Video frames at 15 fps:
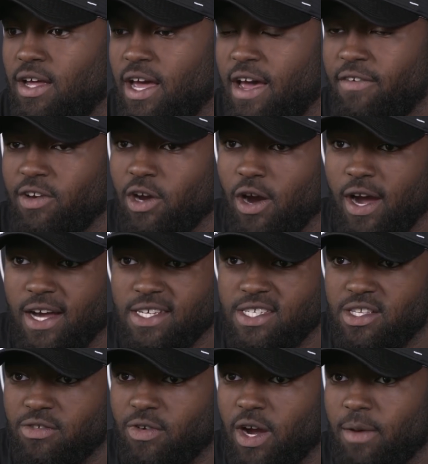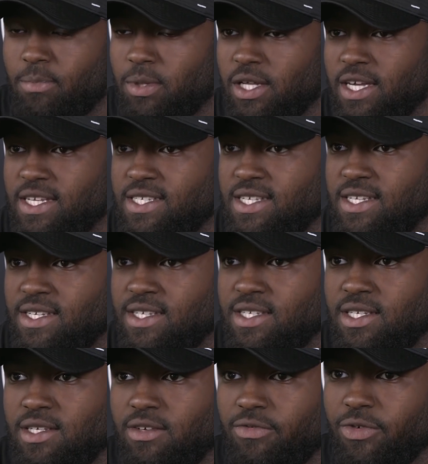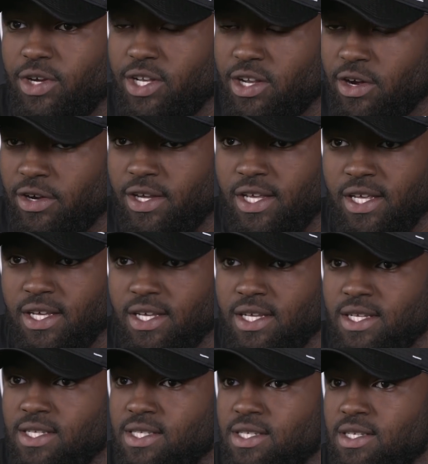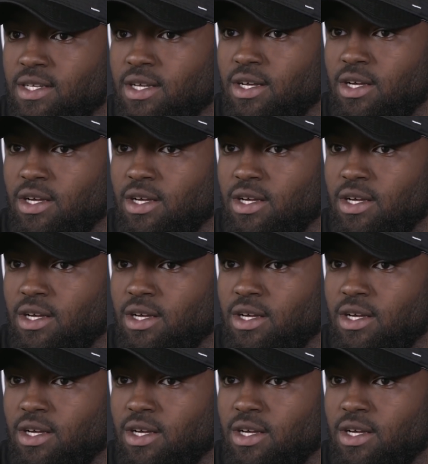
having our eyes in the right places, reading our keys,